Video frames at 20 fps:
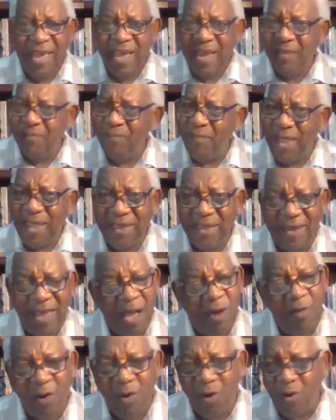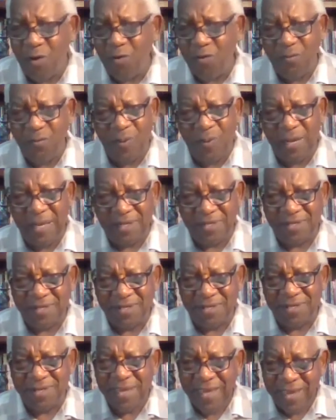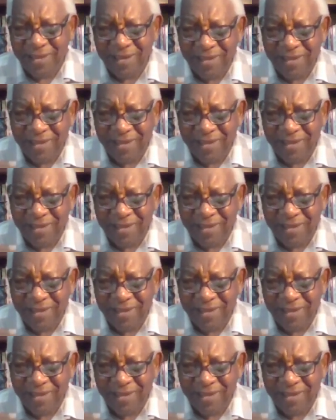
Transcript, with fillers: and made our own blessings.